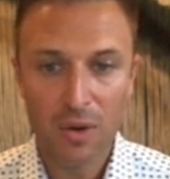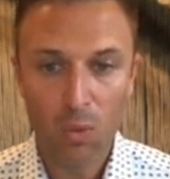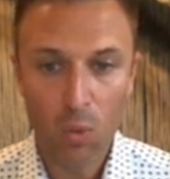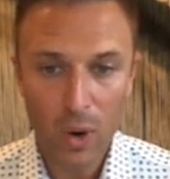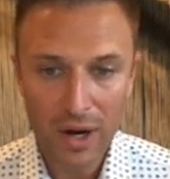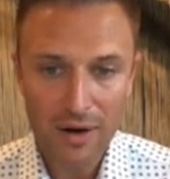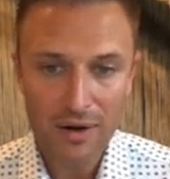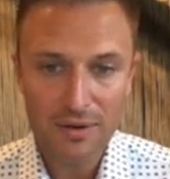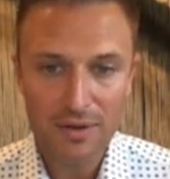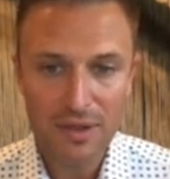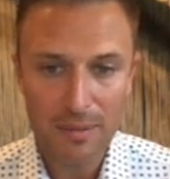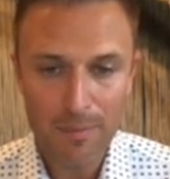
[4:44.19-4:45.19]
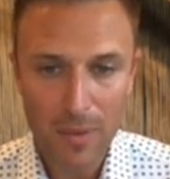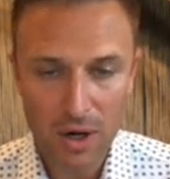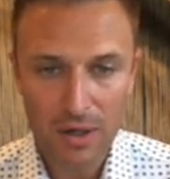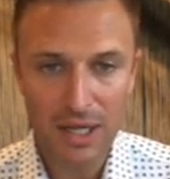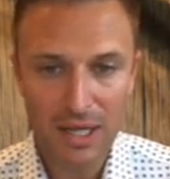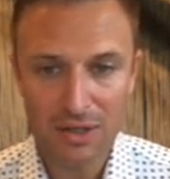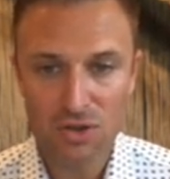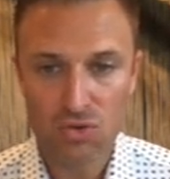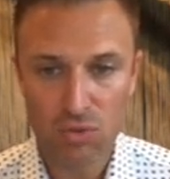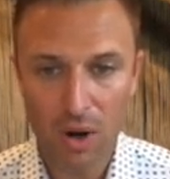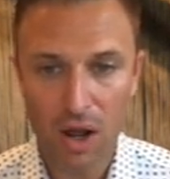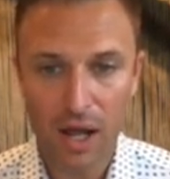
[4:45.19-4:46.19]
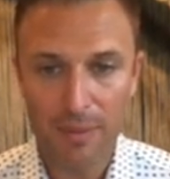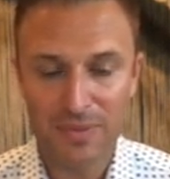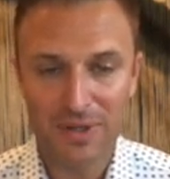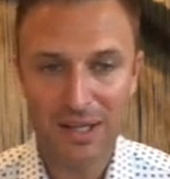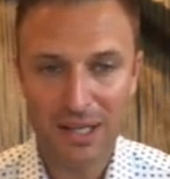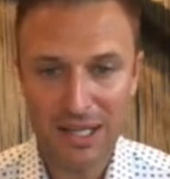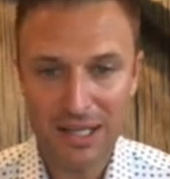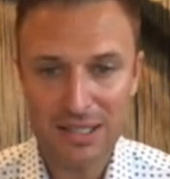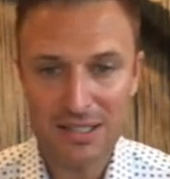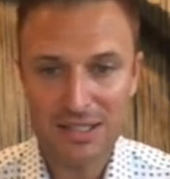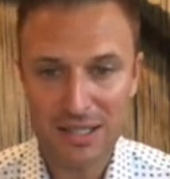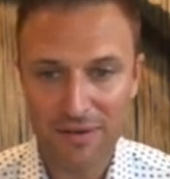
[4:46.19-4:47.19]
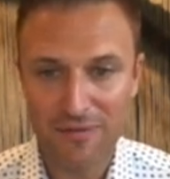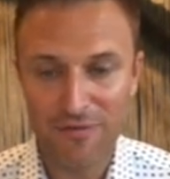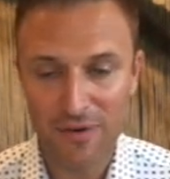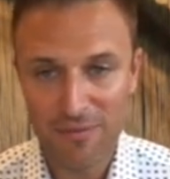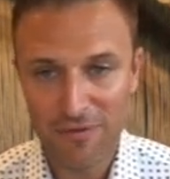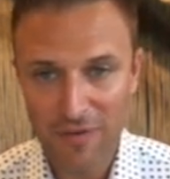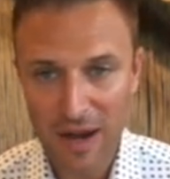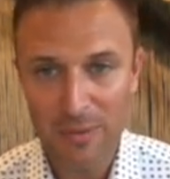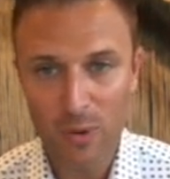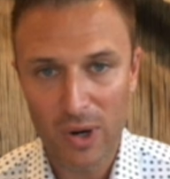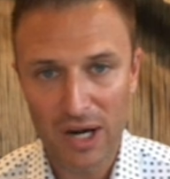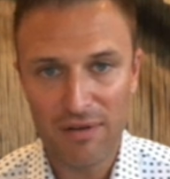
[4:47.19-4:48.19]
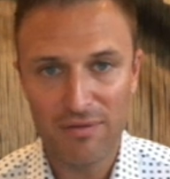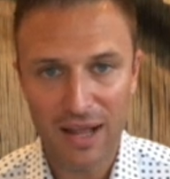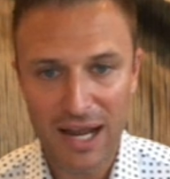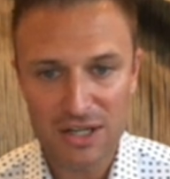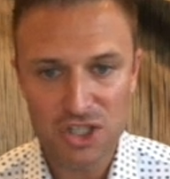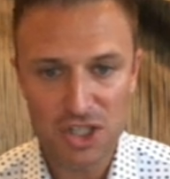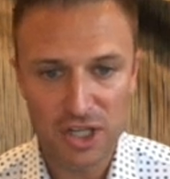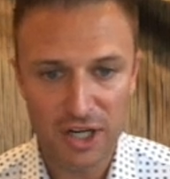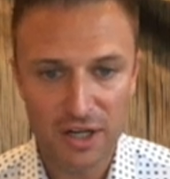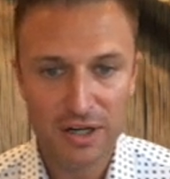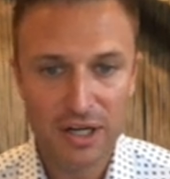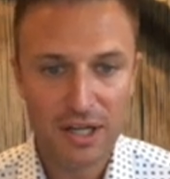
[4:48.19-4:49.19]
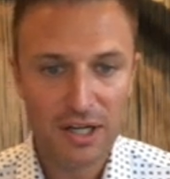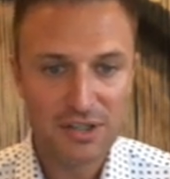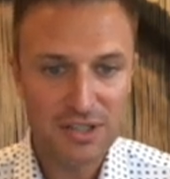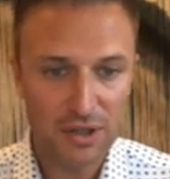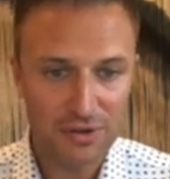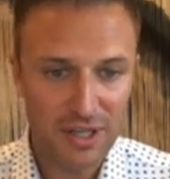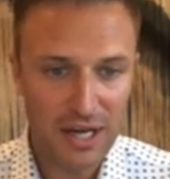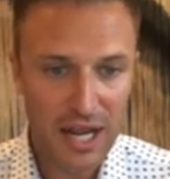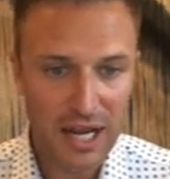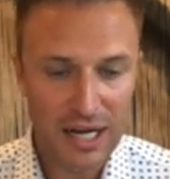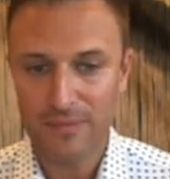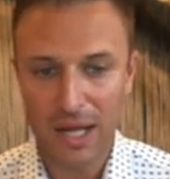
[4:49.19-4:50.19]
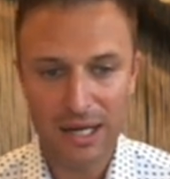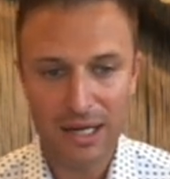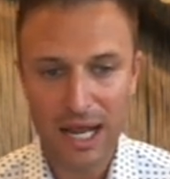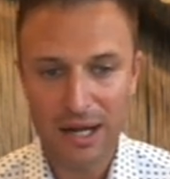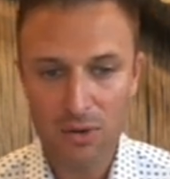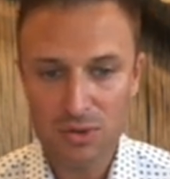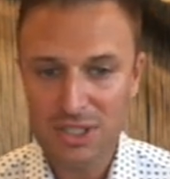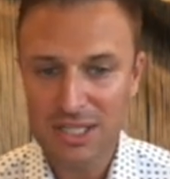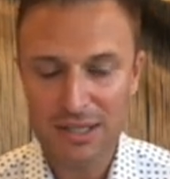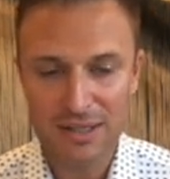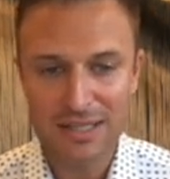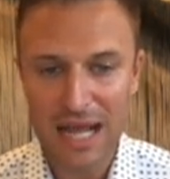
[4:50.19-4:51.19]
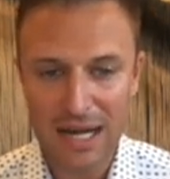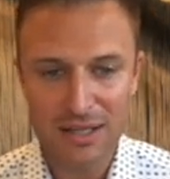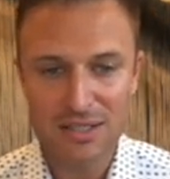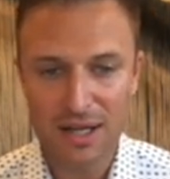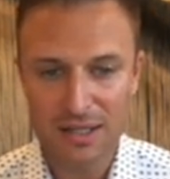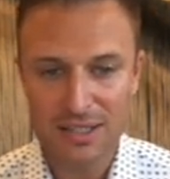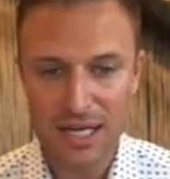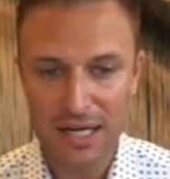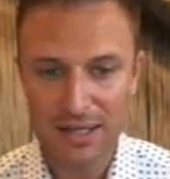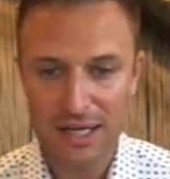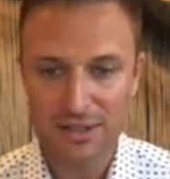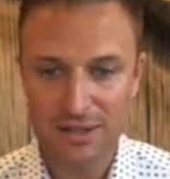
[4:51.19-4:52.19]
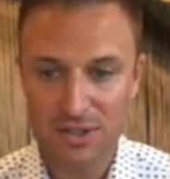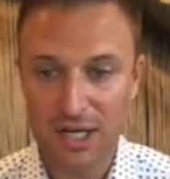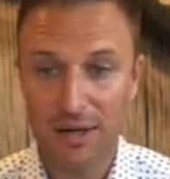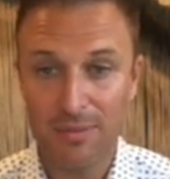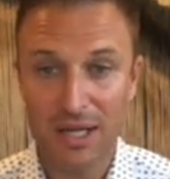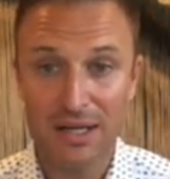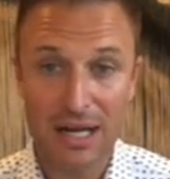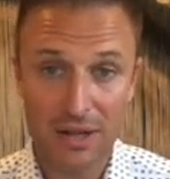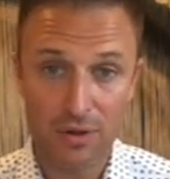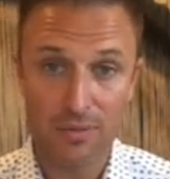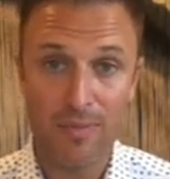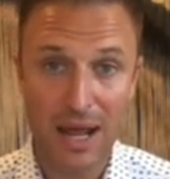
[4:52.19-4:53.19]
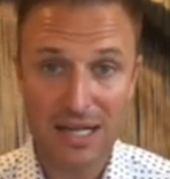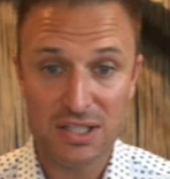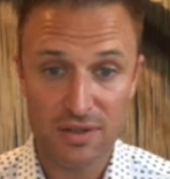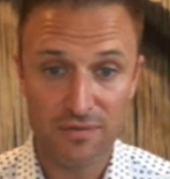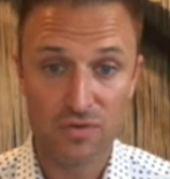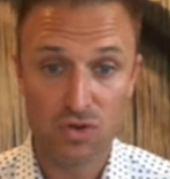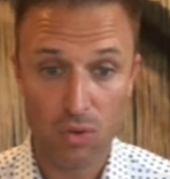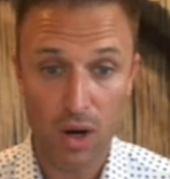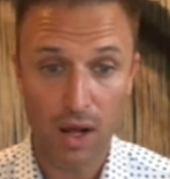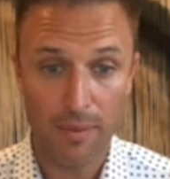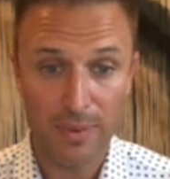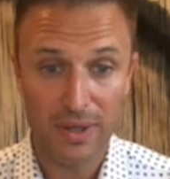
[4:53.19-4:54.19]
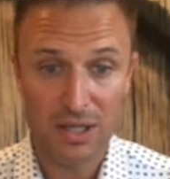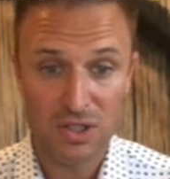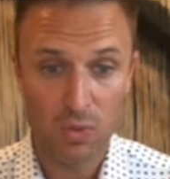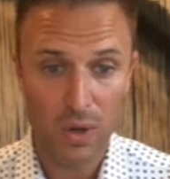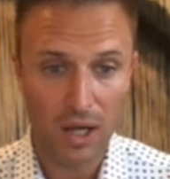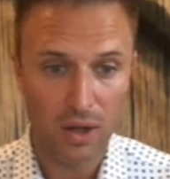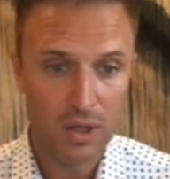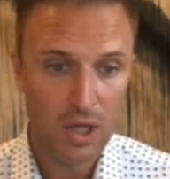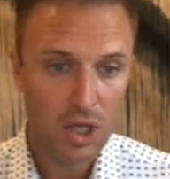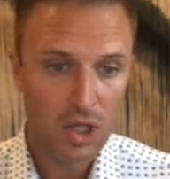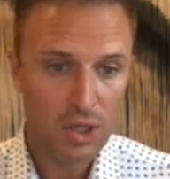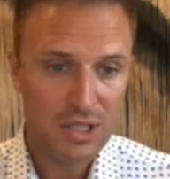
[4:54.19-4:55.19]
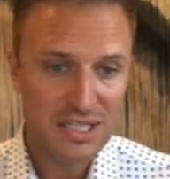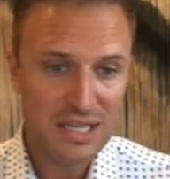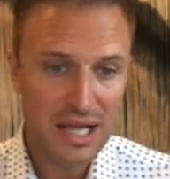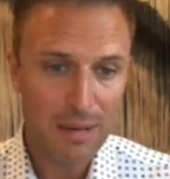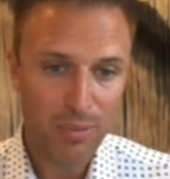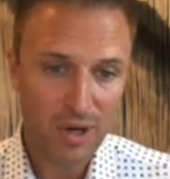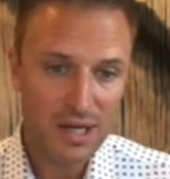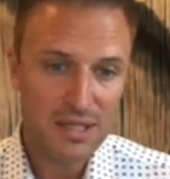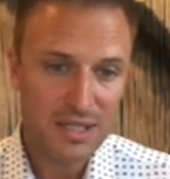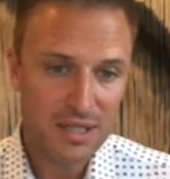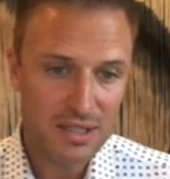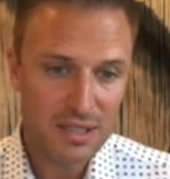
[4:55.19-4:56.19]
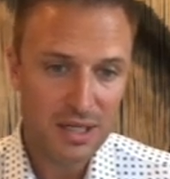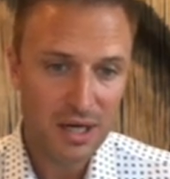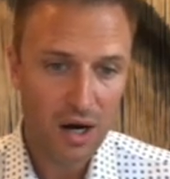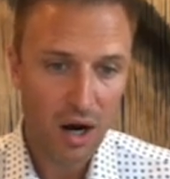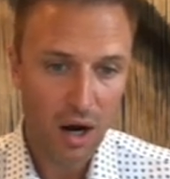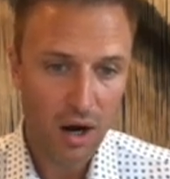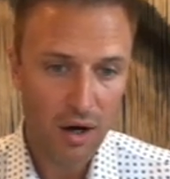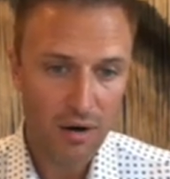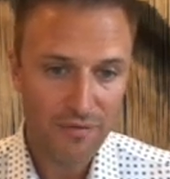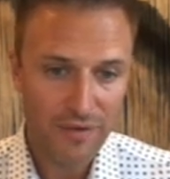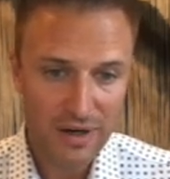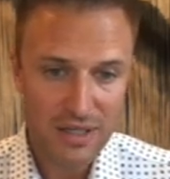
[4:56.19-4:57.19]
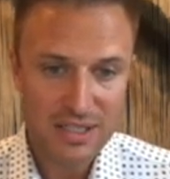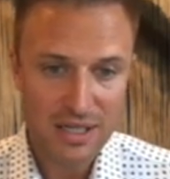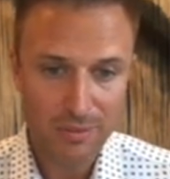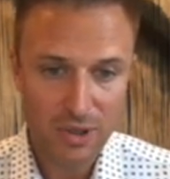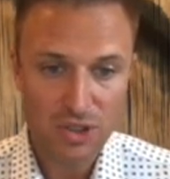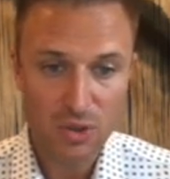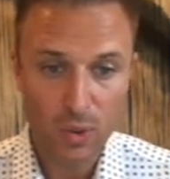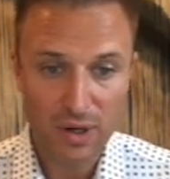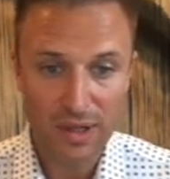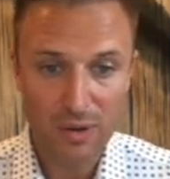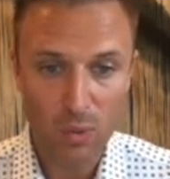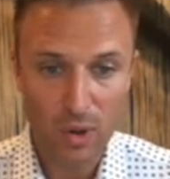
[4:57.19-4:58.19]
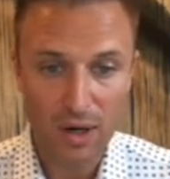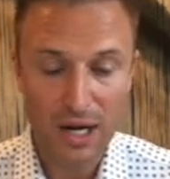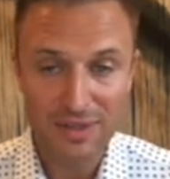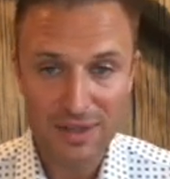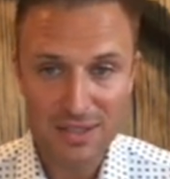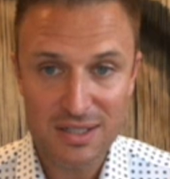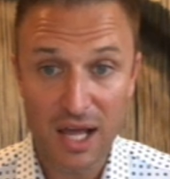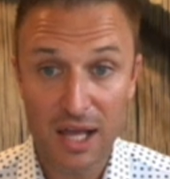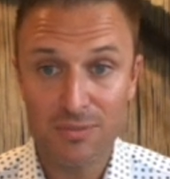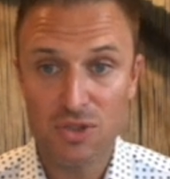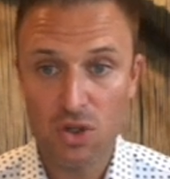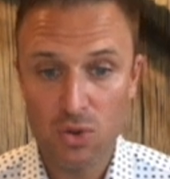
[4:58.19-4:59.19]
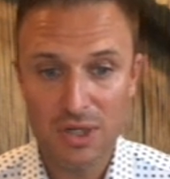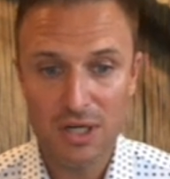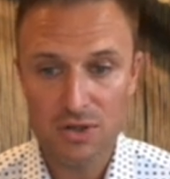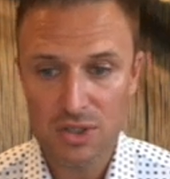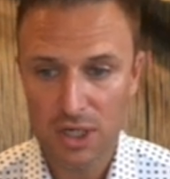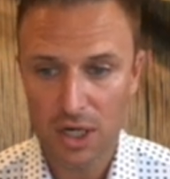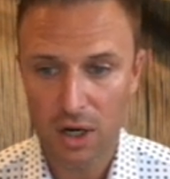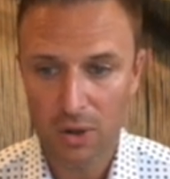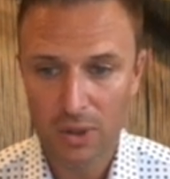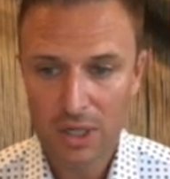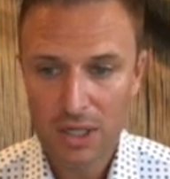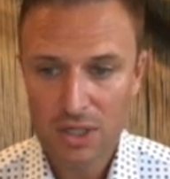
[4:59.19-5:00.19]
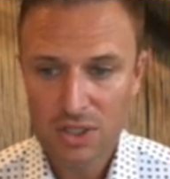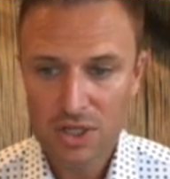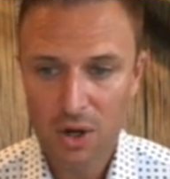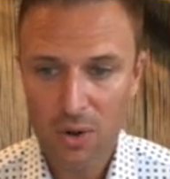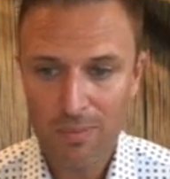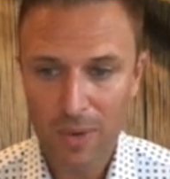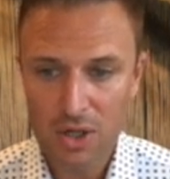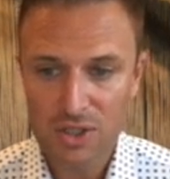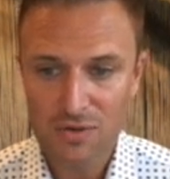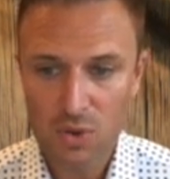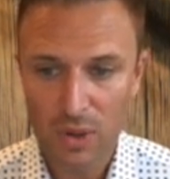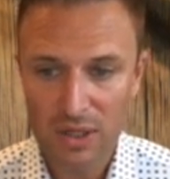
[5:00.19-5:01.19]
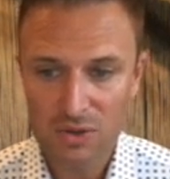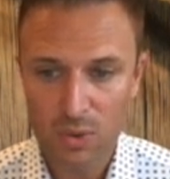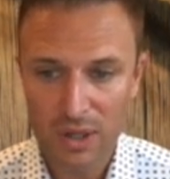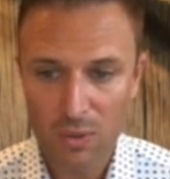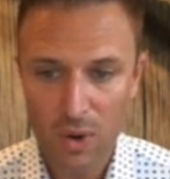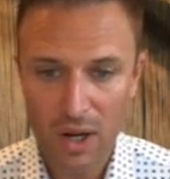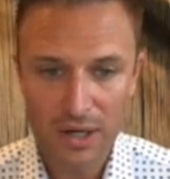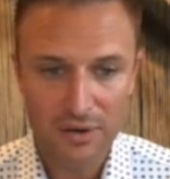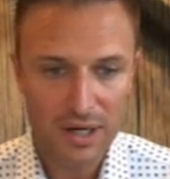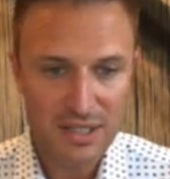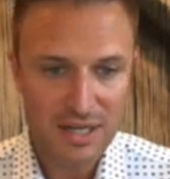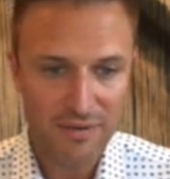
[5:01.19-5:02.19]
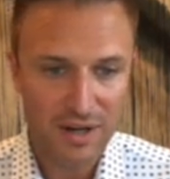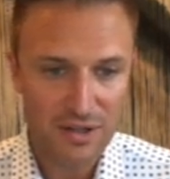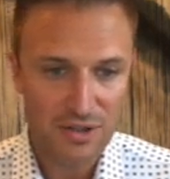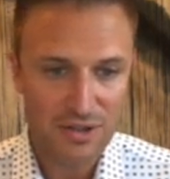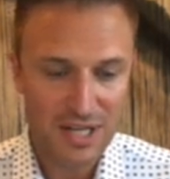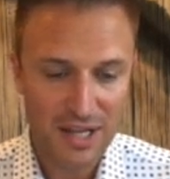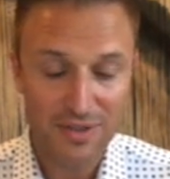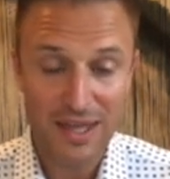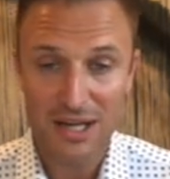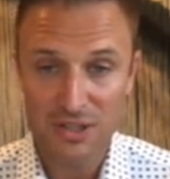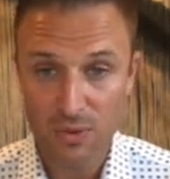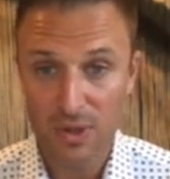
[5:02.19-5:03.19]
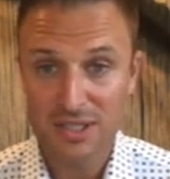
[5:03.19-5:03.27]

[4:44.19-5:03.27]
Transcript: Where the market dropped is from February of last year till today. I, I don't see the data is not saying that there's going to be another massive drop as well. You can see that prices are very similar to where they were at this time two years ago. So March of 2021, they're at 710,000. We're at